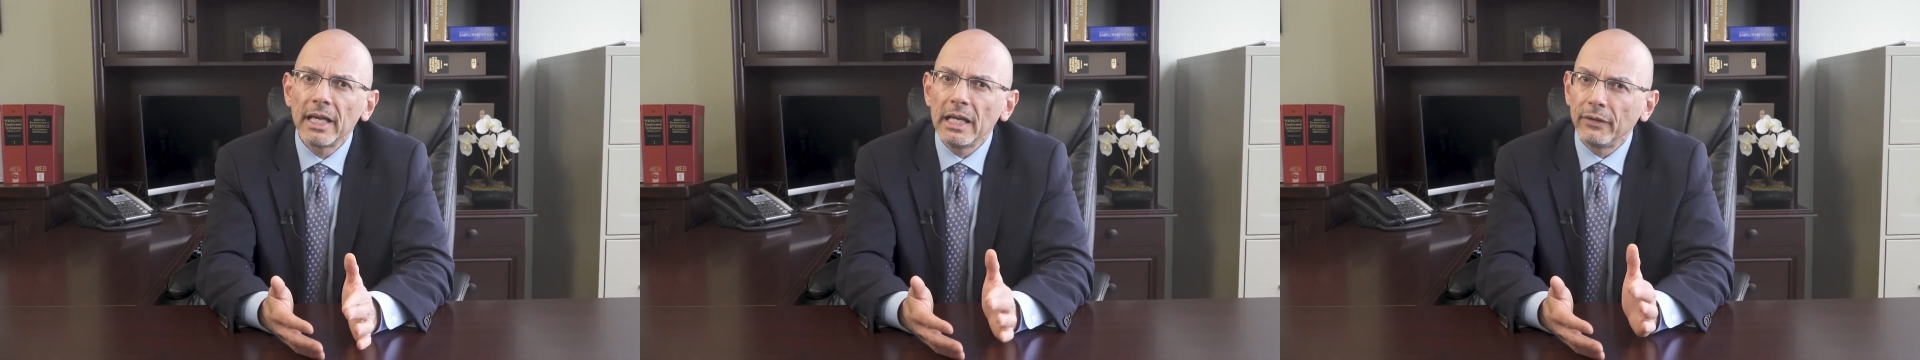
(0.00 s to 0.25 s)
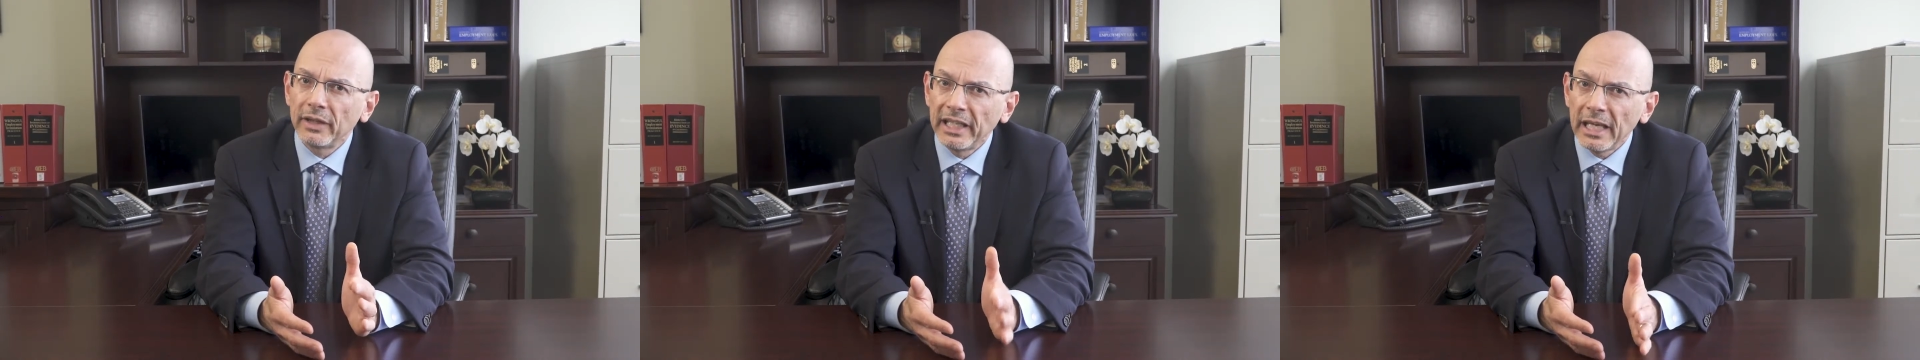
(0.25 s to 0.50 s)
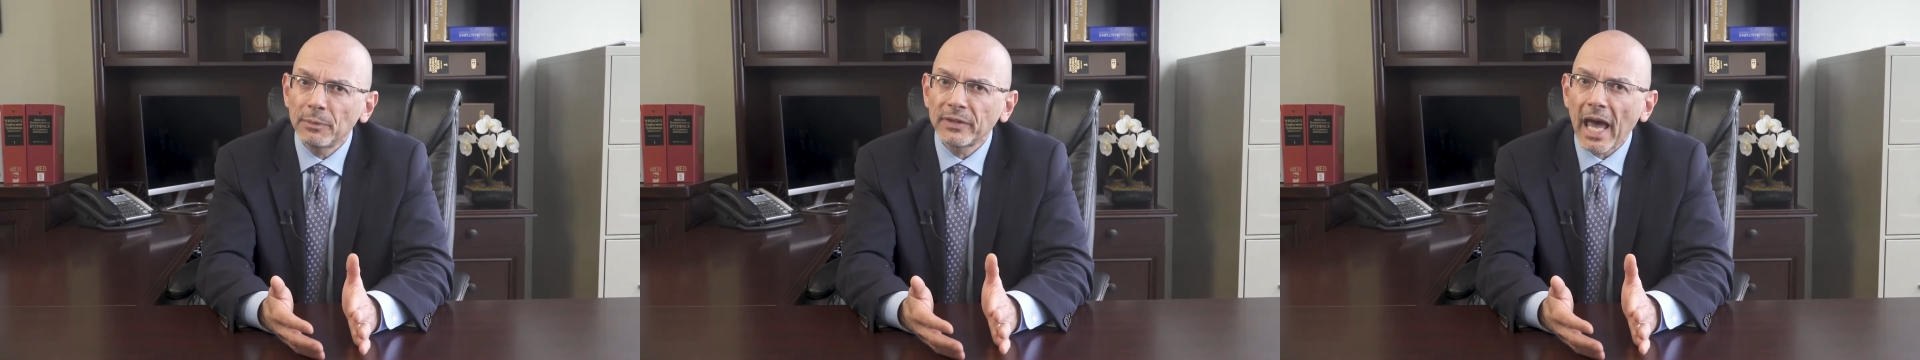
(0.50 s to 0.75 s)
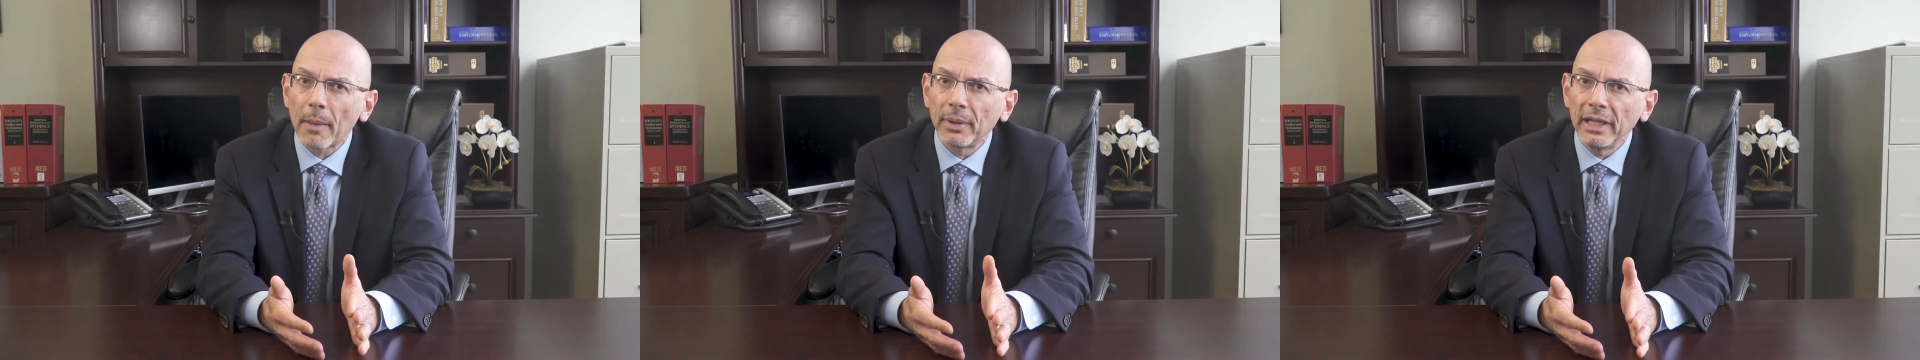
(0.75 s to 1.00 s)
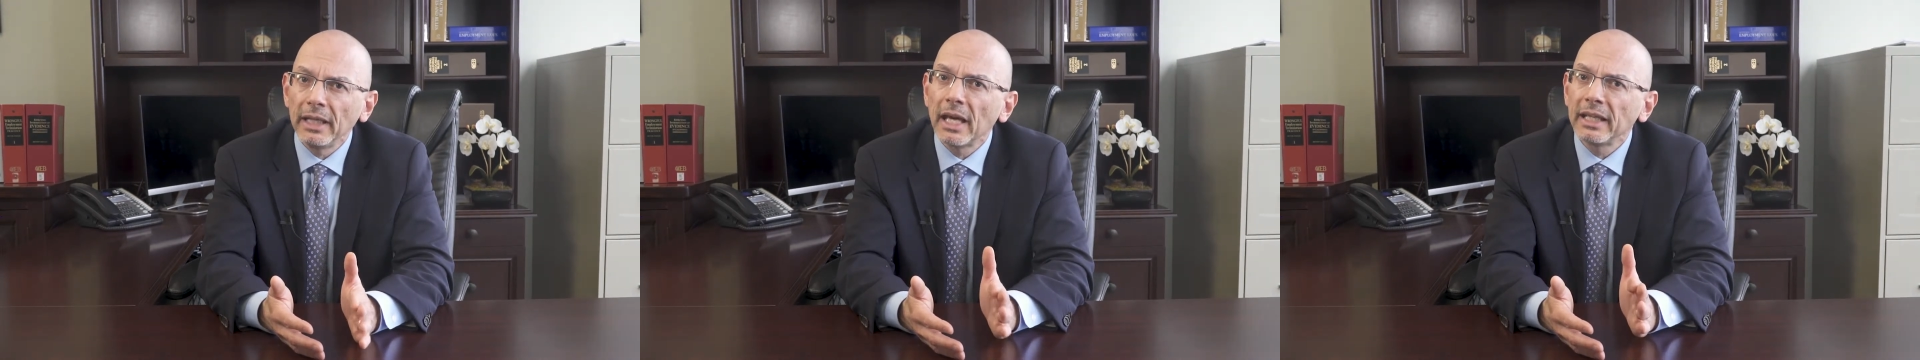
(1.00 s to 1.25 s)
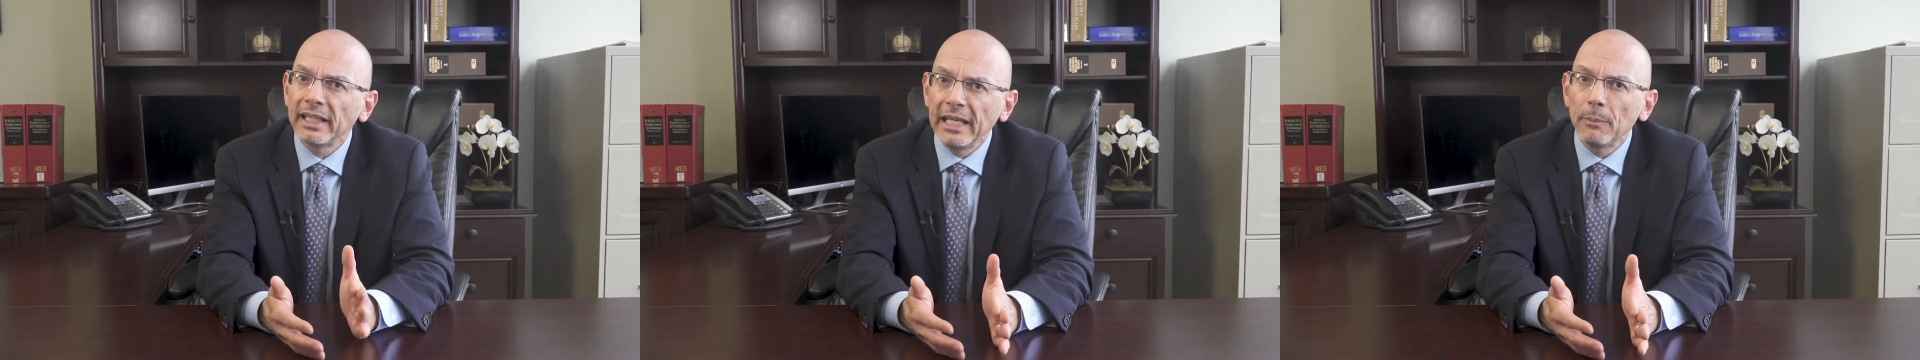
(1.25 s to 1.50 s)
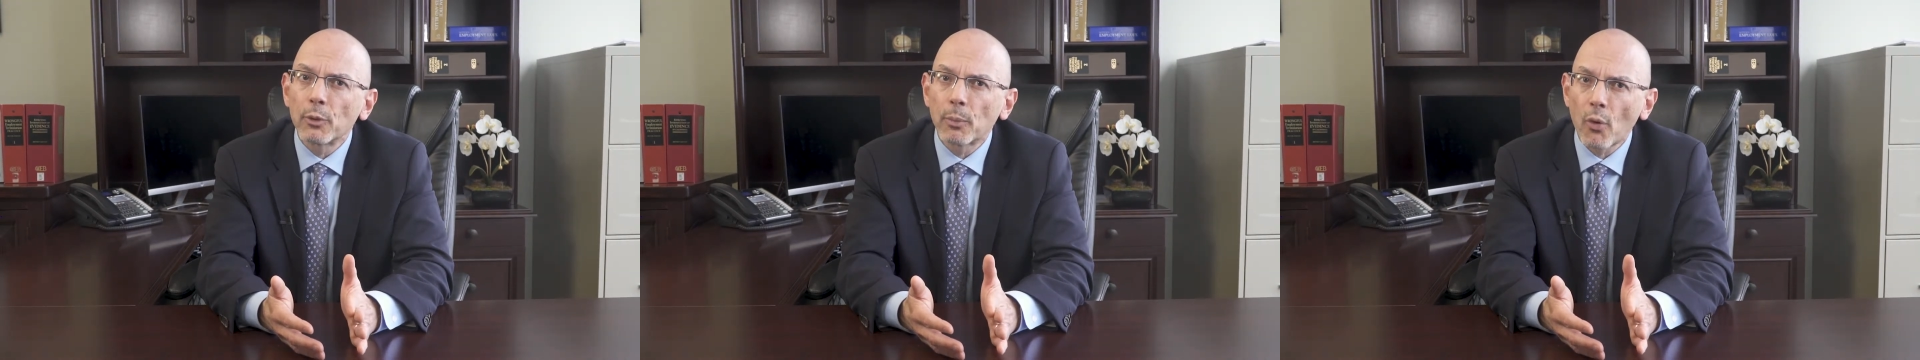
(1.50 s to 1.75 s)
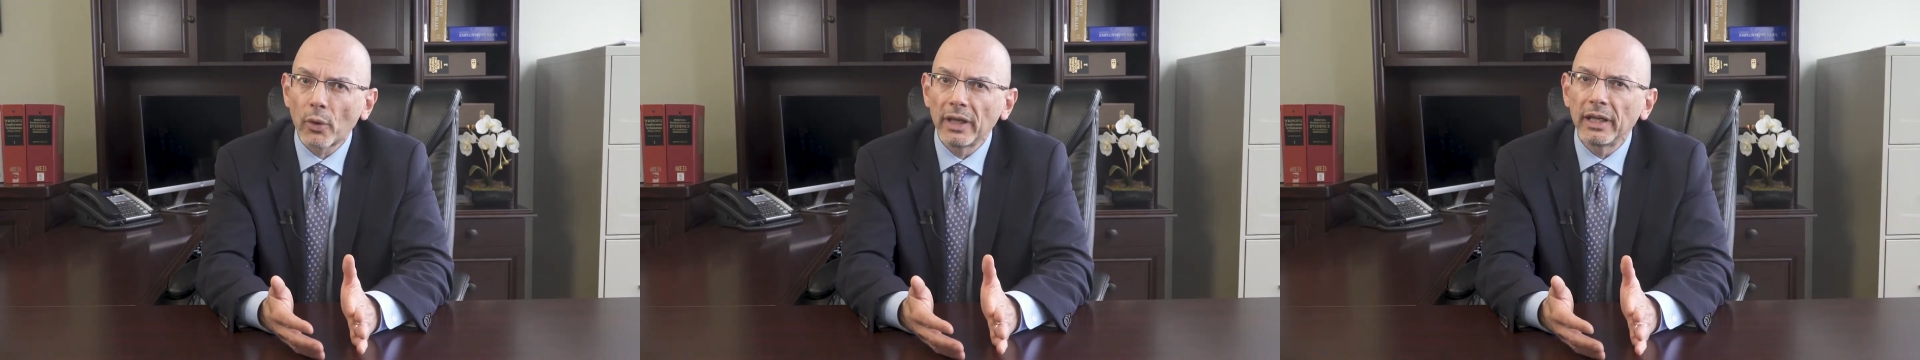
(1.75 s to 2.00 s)
If it keeps happening, keep
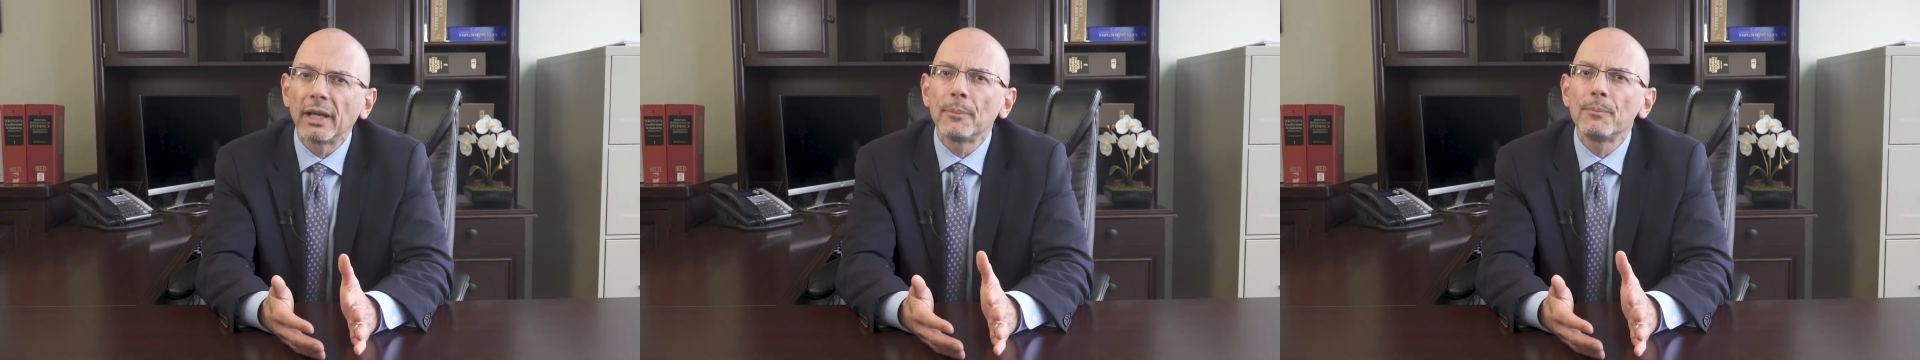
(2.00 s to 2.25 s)
reporting it.